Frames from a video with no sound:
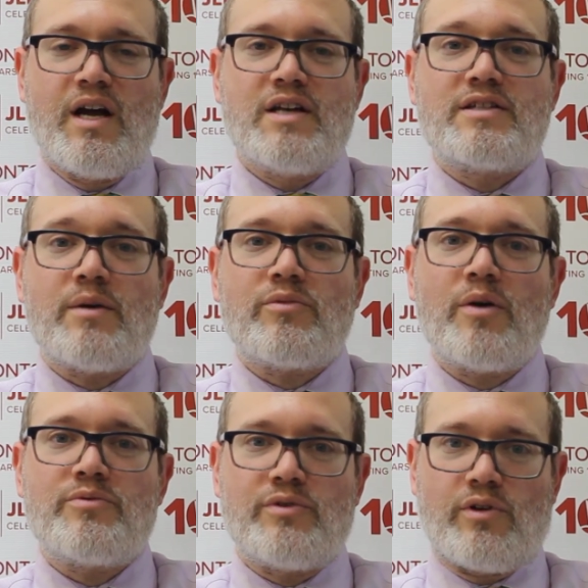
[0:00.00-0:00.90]

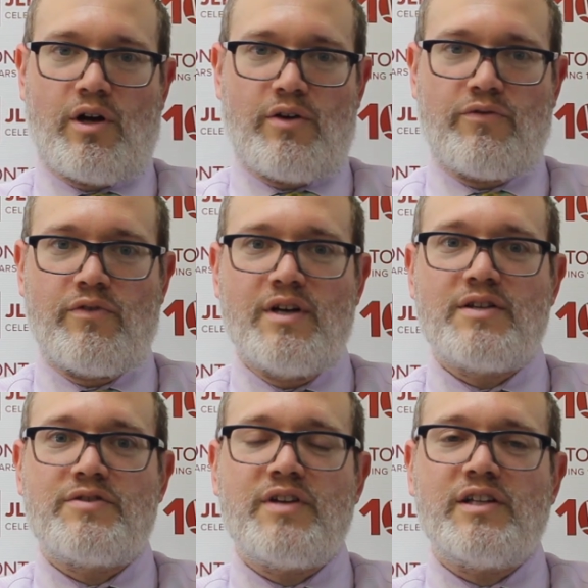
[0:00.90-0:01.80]
Sometimes in life,
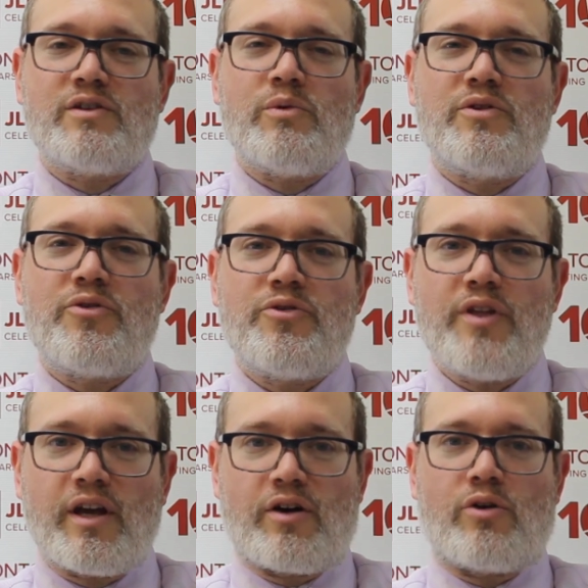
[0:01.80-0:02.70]
things that we
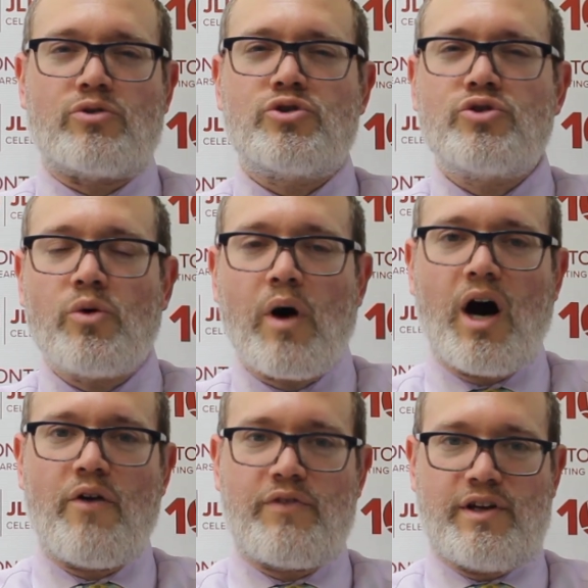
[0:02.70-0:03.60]
think are so
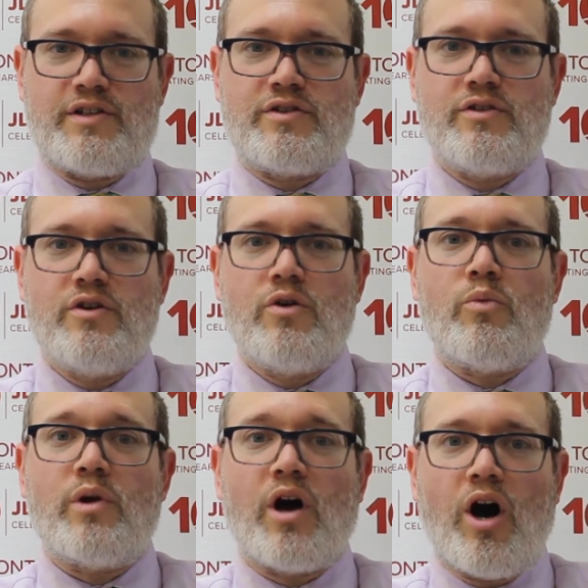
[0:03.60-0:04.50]
obvious,
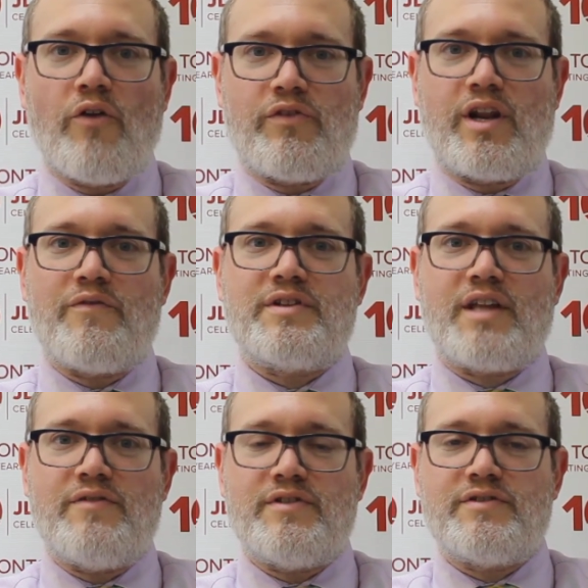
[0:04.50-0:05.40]
we often have a
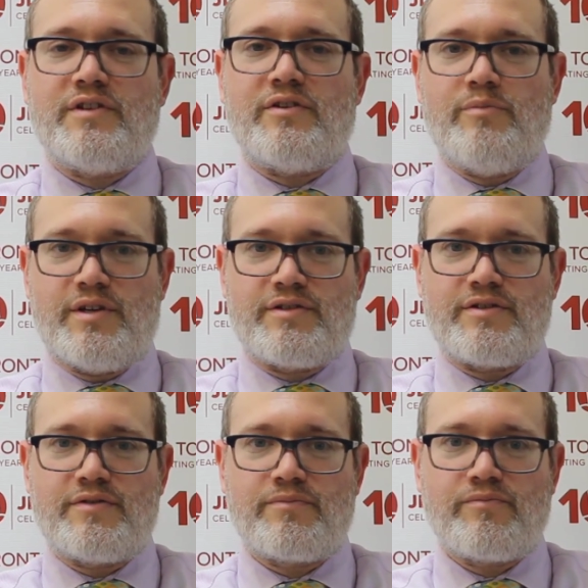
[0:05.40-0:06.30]
tendency to
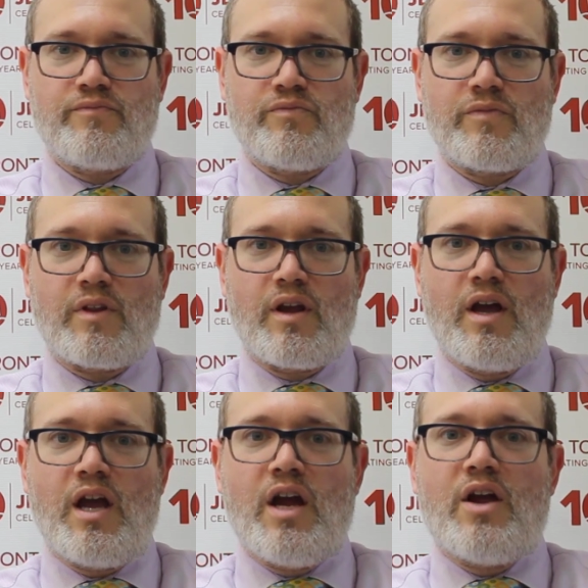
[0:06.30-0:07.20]
miss.
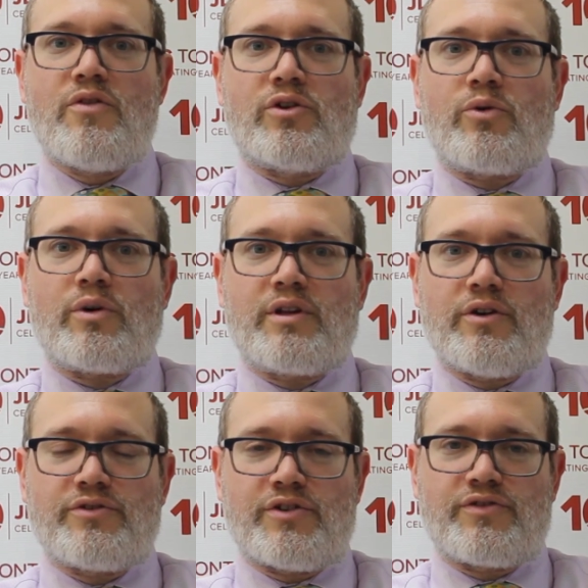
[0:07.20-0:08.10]
The Torah
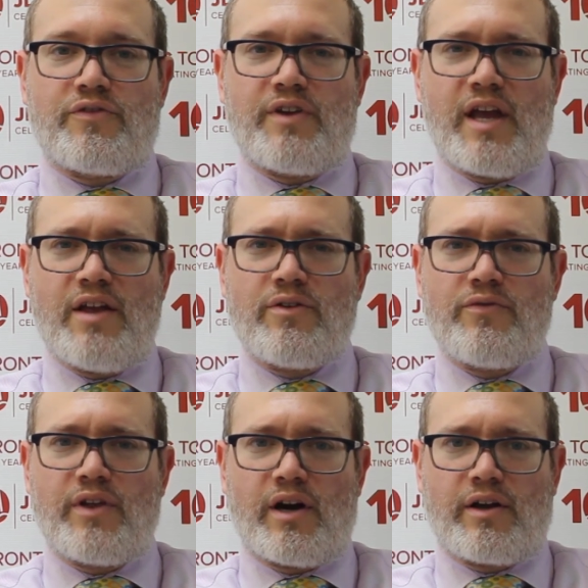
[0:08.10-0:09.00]
tells us at the end of
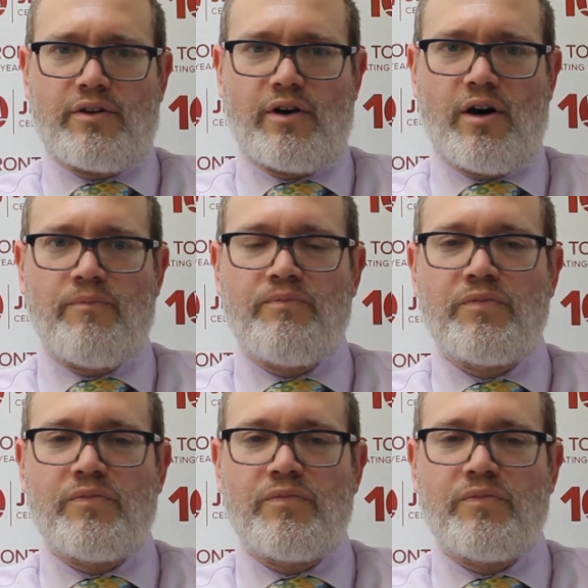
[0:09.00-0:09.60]
the Akedah